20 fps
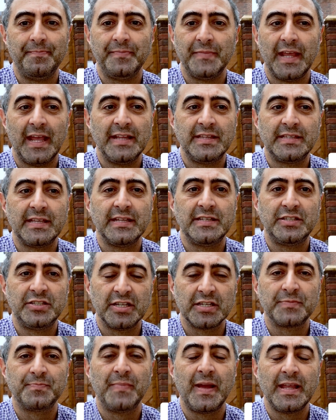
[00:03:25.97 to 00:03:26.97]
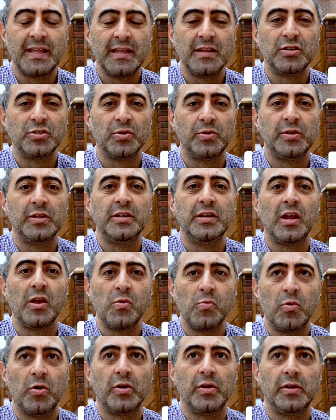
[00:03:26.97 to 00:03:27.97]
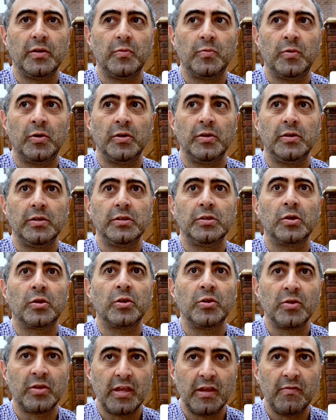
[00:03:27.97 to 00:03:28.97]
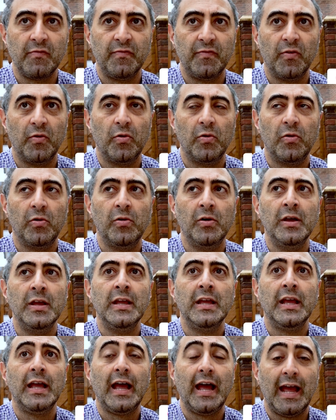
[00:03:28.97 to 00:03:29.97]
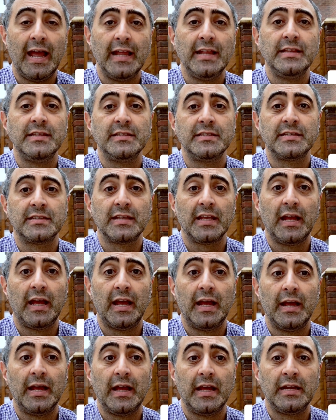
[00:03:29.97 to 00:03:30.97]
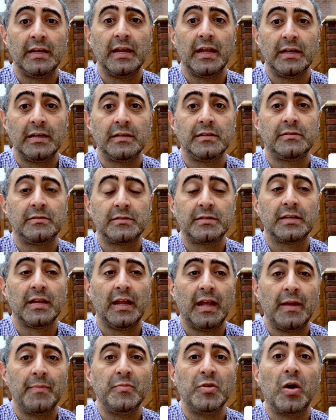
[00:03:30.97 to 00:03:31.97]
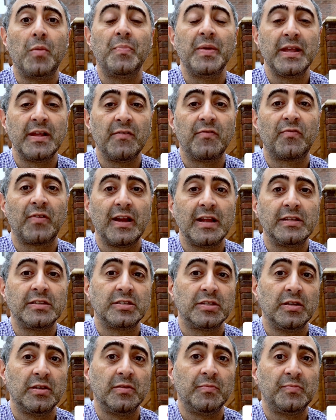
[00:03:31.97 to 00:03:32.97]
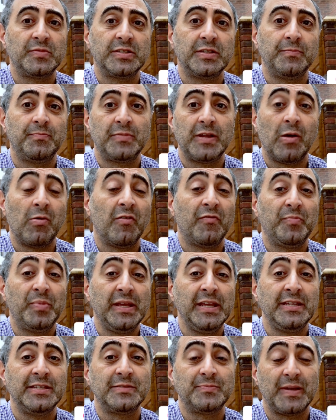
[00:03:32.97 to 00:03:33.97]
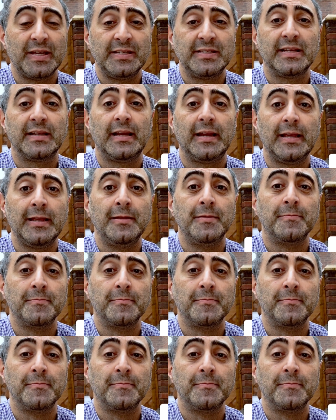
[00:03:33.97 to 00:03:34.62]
it's just making sure you know what you're looking for, and not being afraid to go off piste, basically.